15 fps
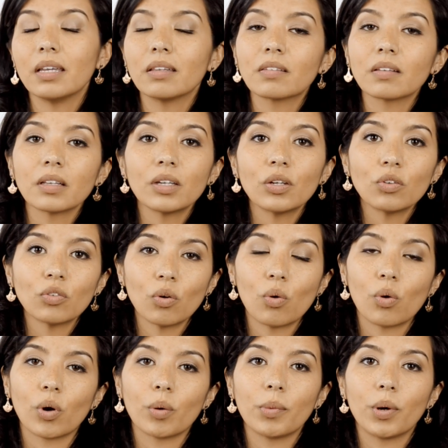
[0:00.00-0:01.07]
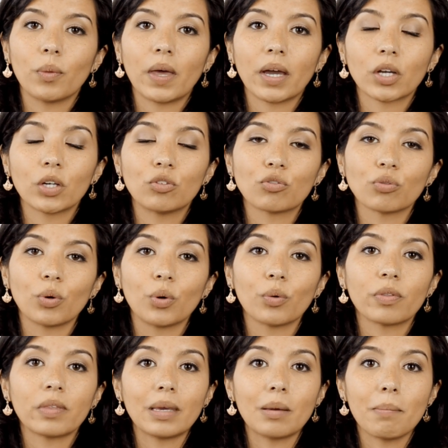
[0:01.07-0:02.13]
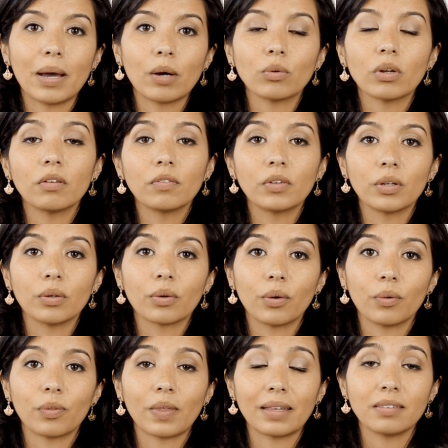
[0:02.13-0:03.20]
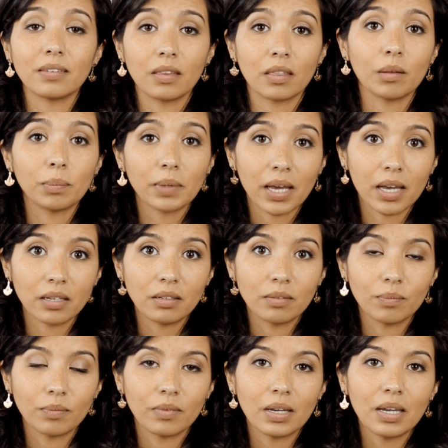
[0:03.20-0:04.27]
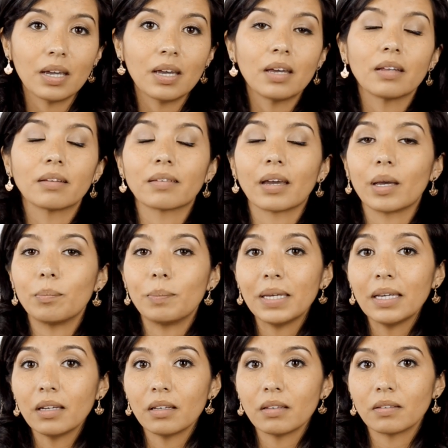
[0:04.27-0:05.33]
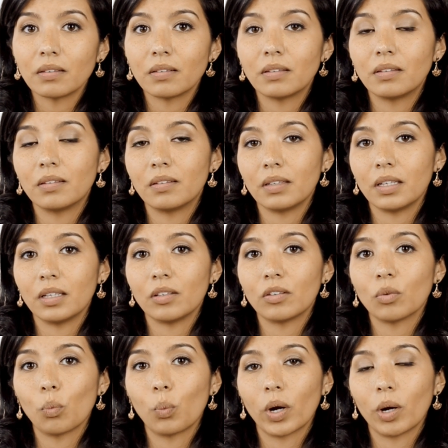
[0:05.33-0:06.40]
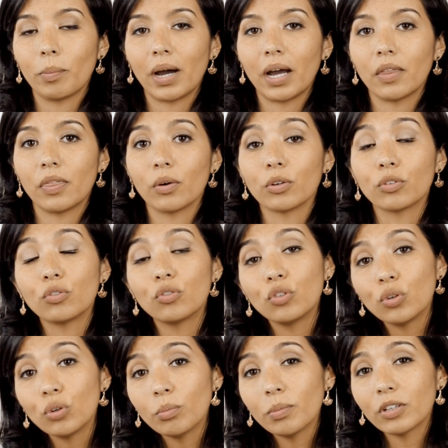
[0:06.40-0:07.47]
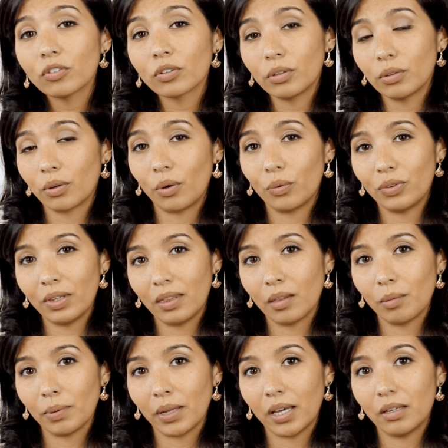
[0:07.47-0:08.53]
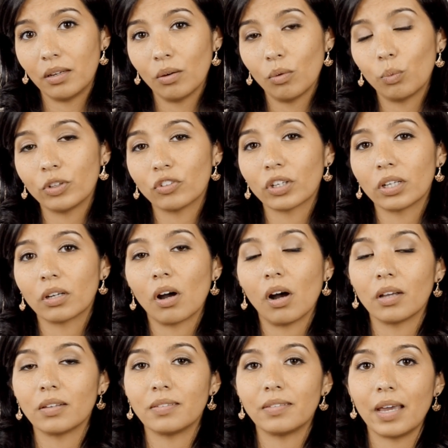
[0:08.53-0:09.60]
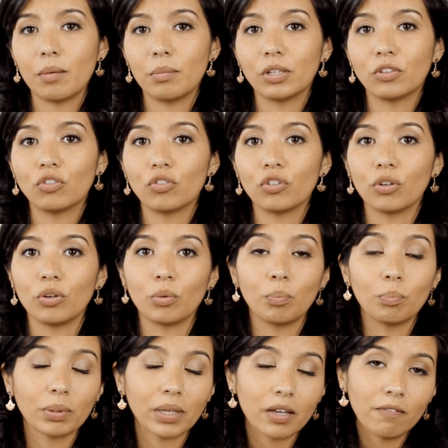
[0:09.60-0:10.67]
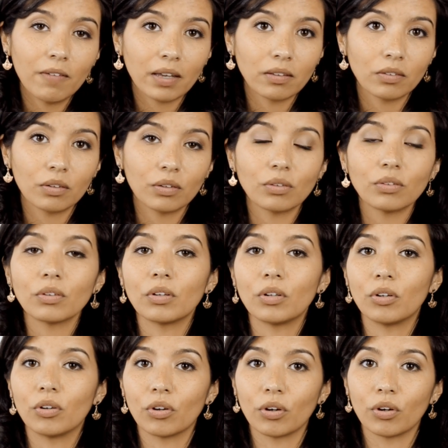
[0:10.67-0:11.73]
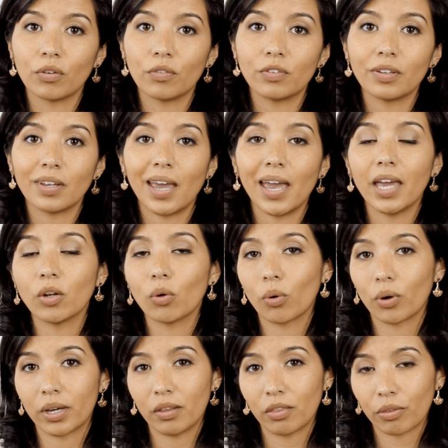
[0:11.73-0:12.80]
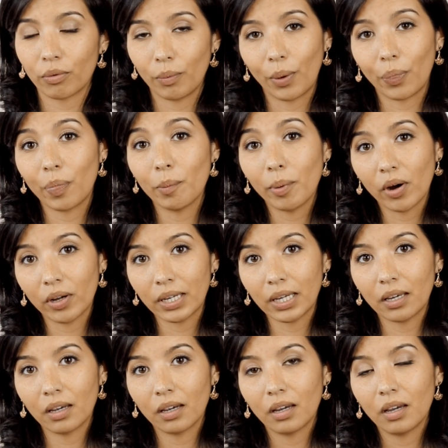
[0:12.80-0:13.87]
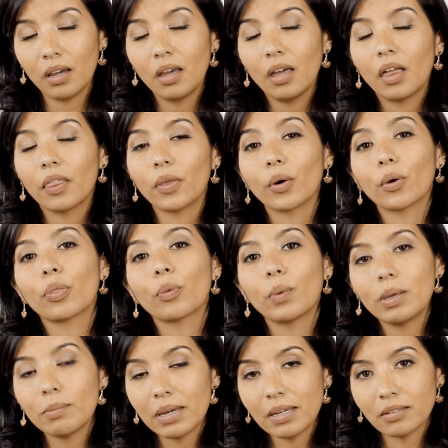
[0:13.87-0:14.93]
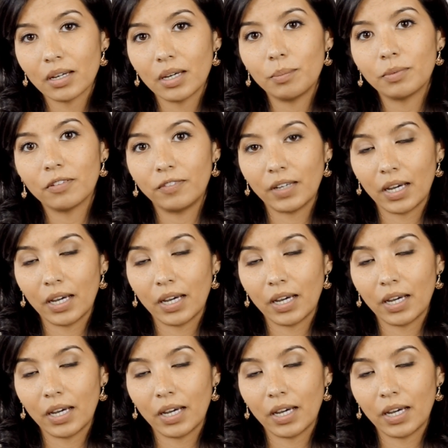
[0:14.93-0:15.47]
Insulin is a hormone that controls the amount of glucose that's in the blood. Diabetes is a disease whereby there is too much glucose in the blood, which can cause damage to blood vessels, nerves, and organs throughout the body. There are three main types of